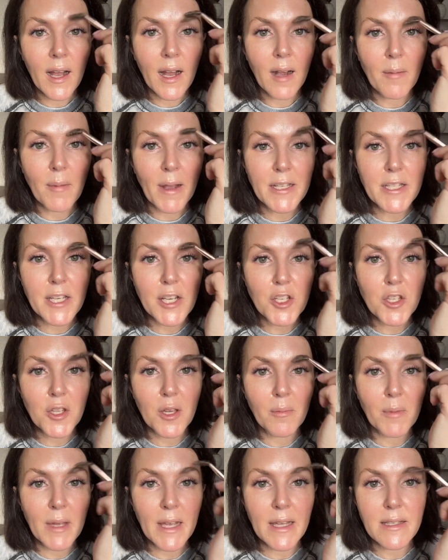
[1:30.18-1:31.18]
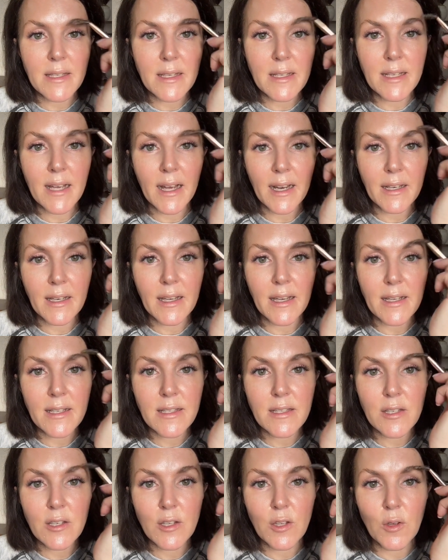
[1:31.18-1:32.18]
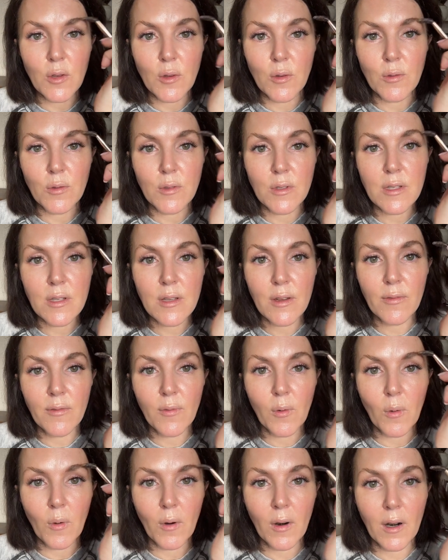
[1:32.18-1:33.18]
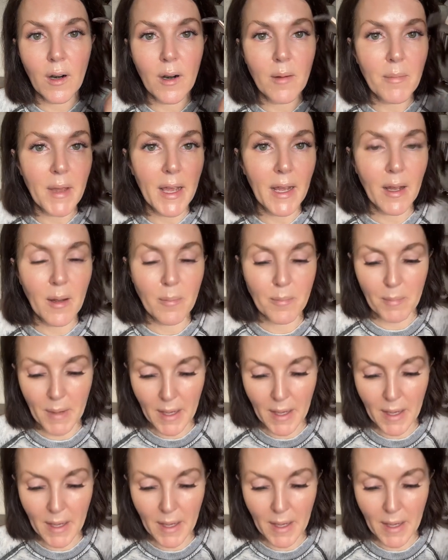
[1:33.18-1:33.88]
I teach them easy techniques to use for makeup.